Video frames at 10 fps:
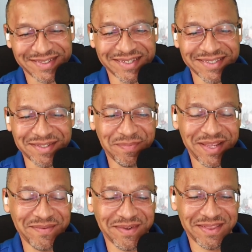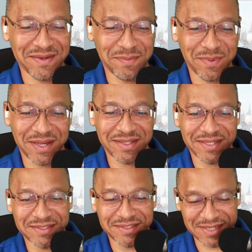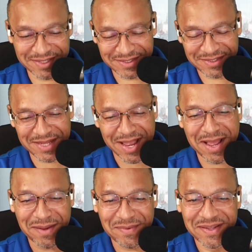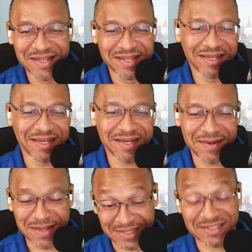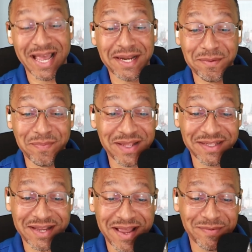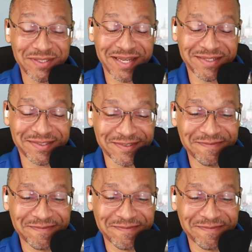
good to be with you, brother, and share this time. Excited about the conversation.